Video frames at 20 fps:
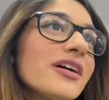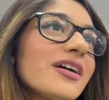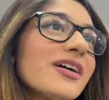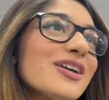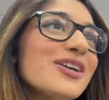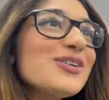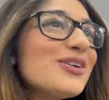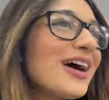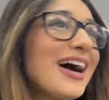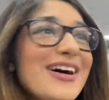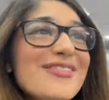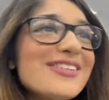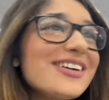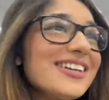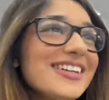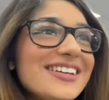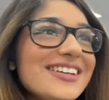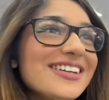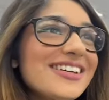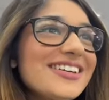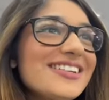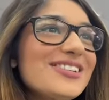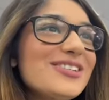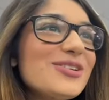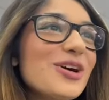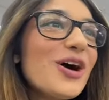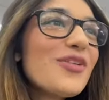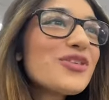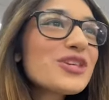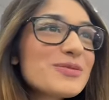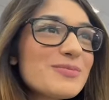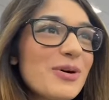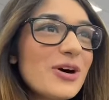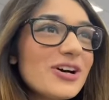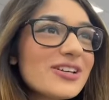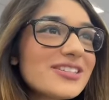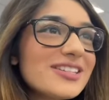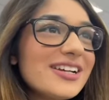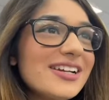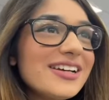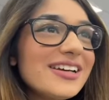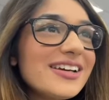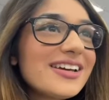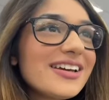You don't have any here. Do other spas sell it?